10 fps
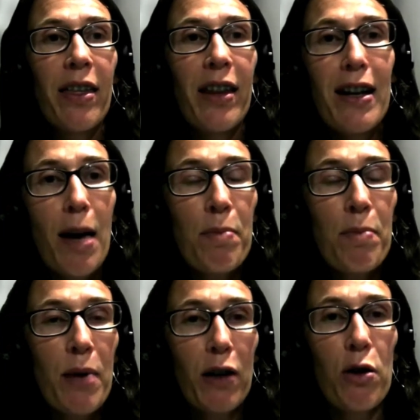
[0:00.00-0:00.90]
the
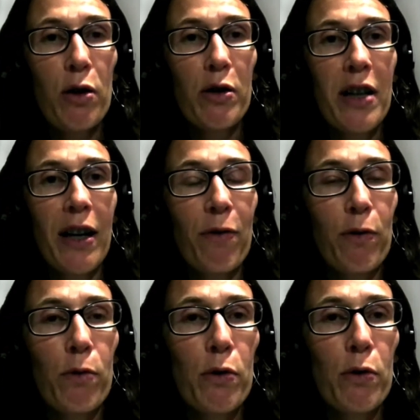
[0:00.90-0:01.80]
#1 contact
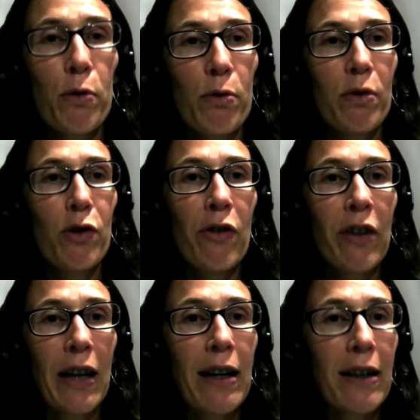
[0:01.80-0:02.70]
for rural New
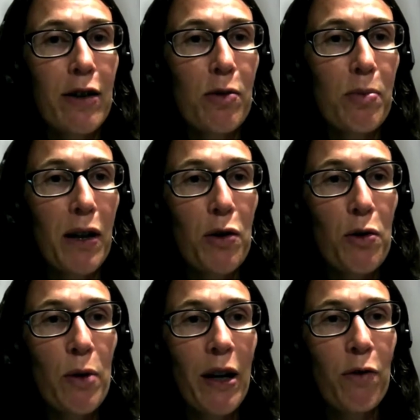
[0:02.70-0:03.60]
Zealand, and we could
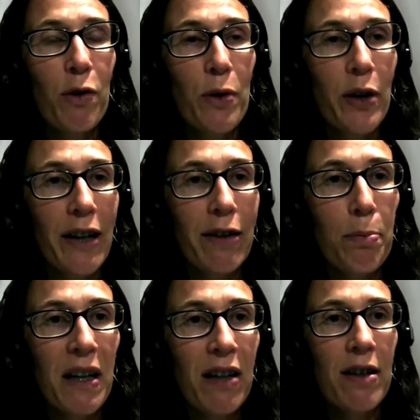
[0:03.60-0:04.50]
all have you on our
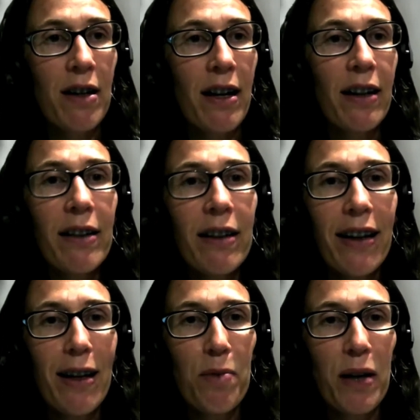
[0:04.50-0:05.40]
speed dial
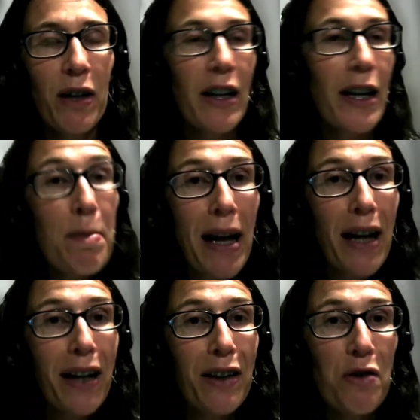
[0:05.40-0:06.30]
and we could
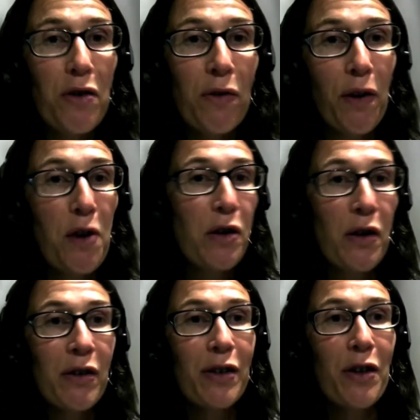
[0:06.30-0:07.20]
email you photos.